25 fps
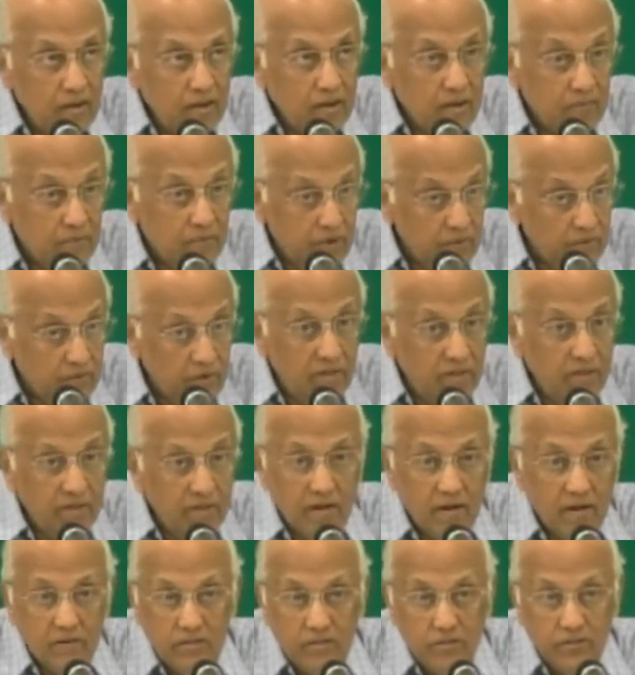and we read
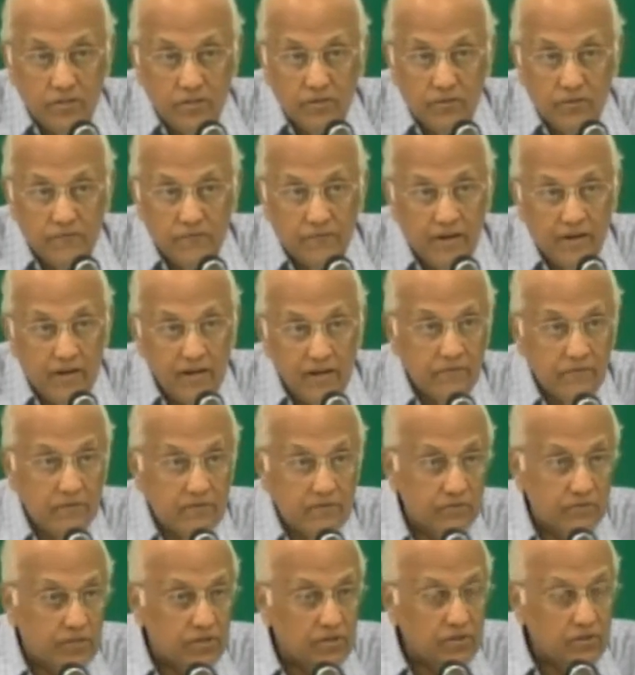there in John 5 there
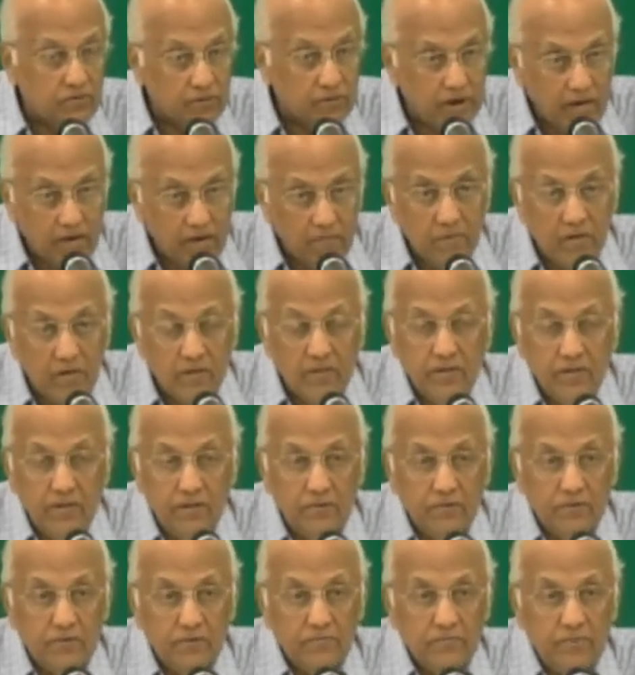was a great
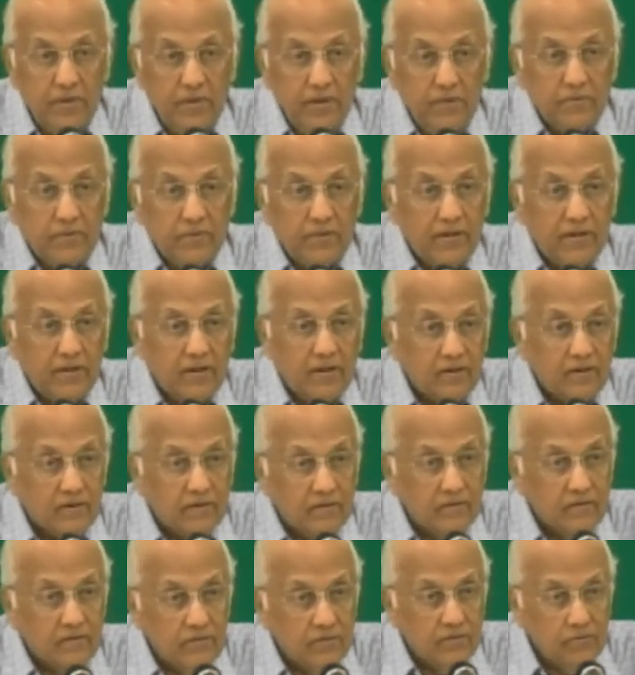multitude of people there
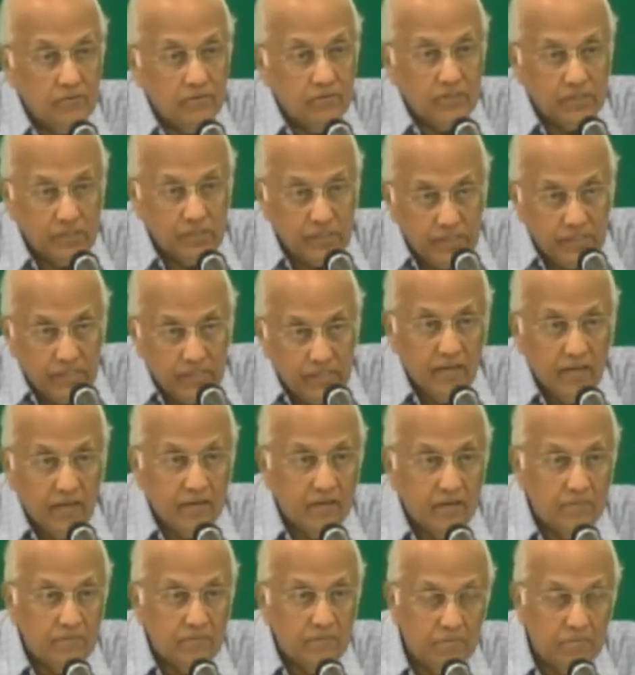who were sick,
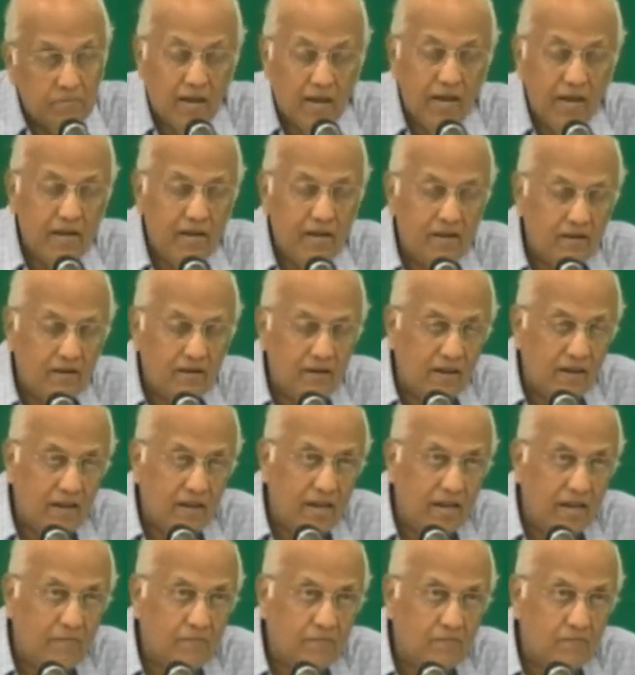blind,
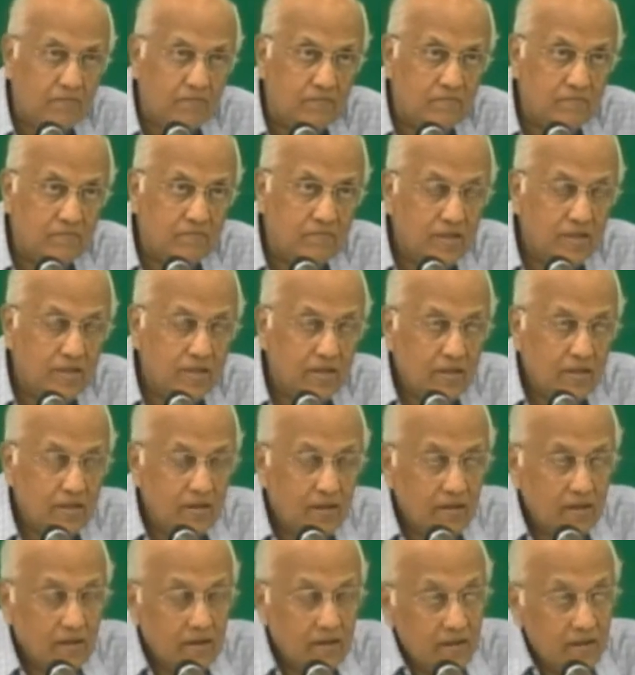lame,
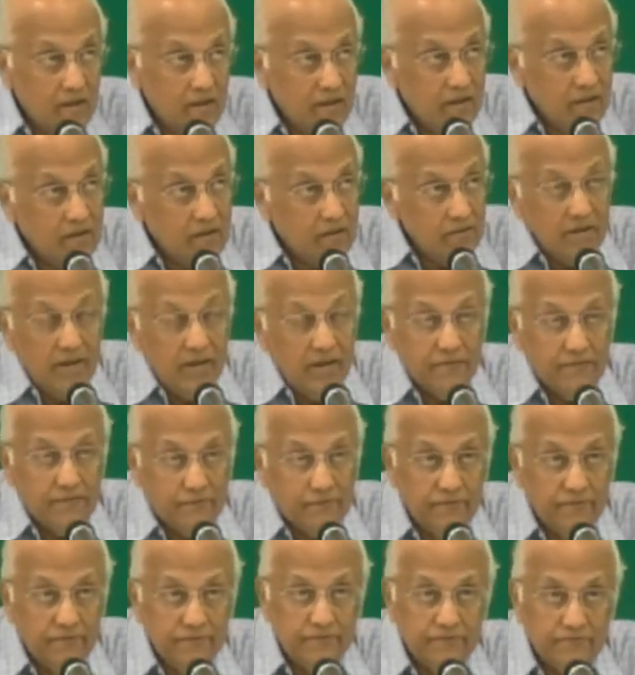
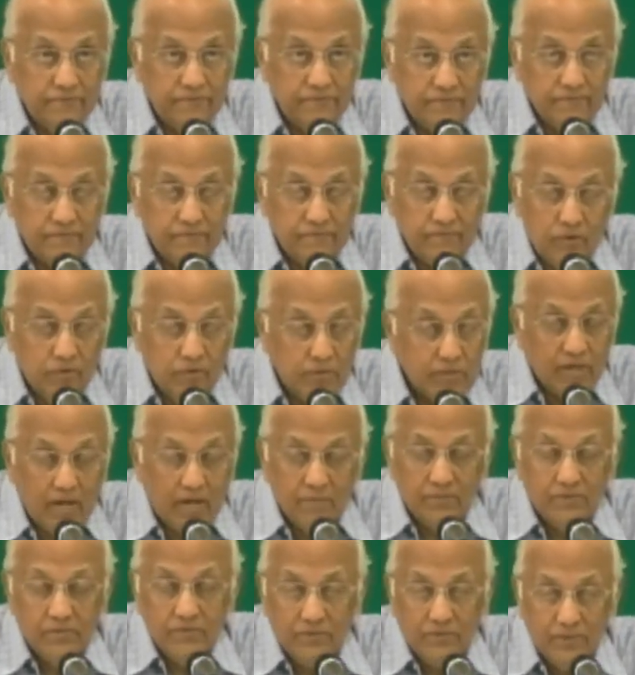deaf, all
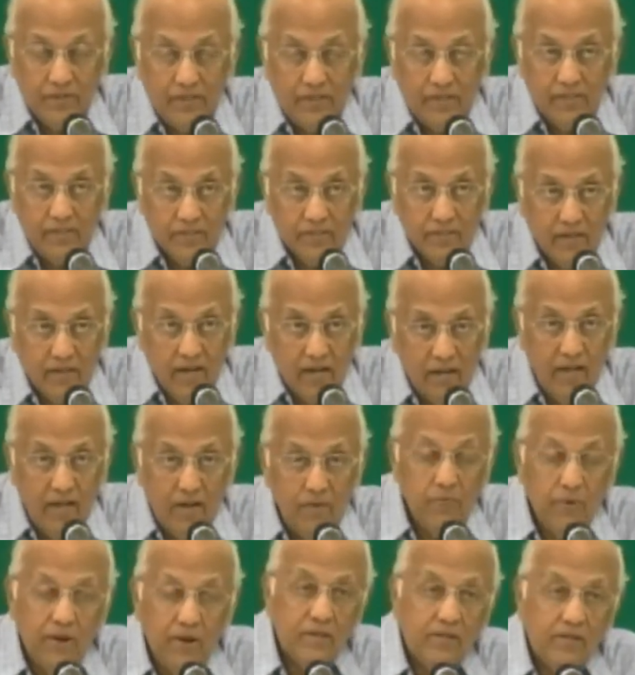types of things. And he
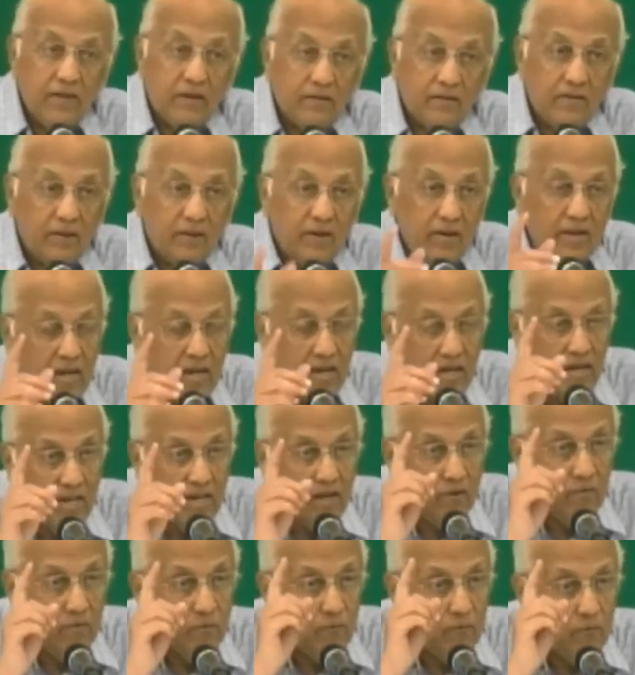went there and he
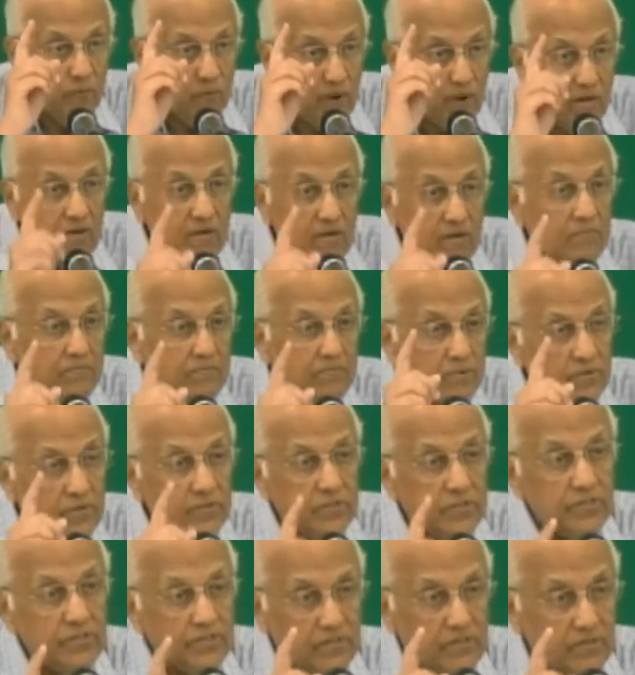healed one
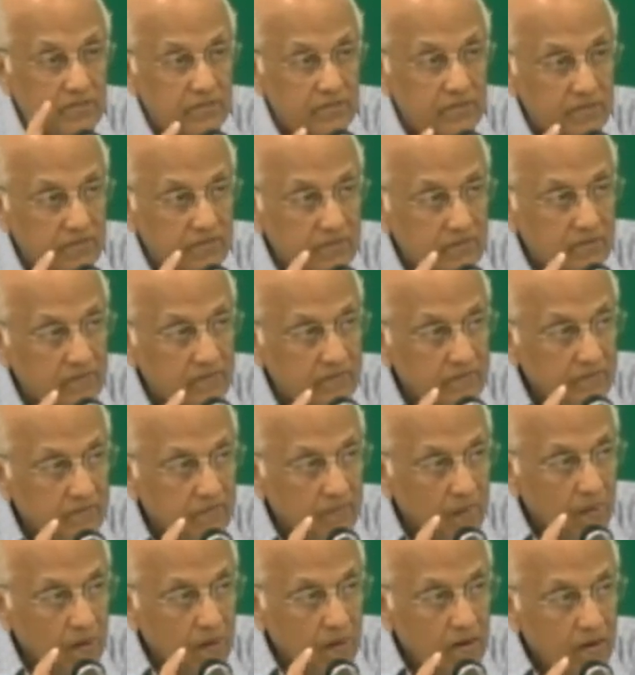person,
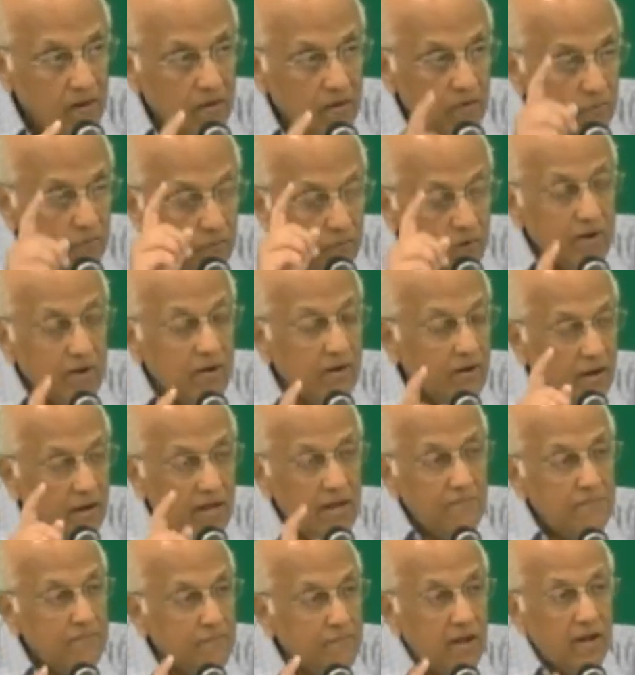one
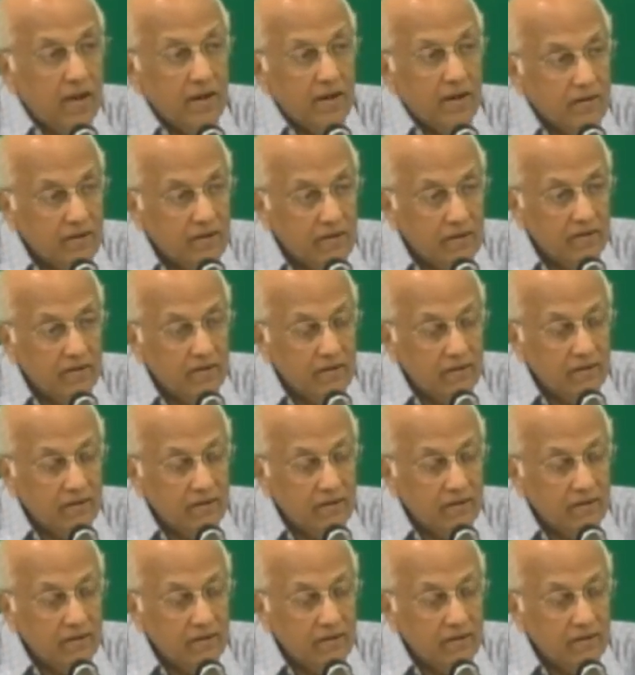lame man,